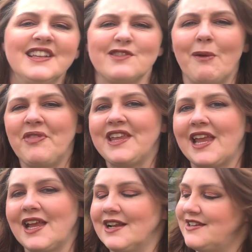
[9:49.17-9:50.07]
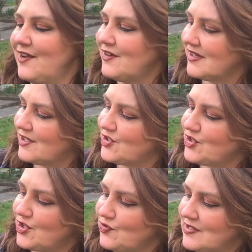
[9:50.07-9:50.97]
So I'm thinking definitely a
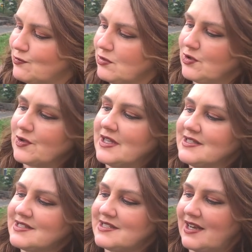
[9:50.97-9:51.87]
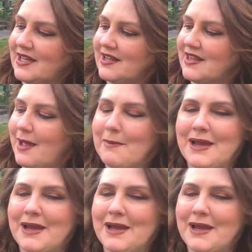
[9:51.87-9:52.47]
shirt dress would look stunning in that.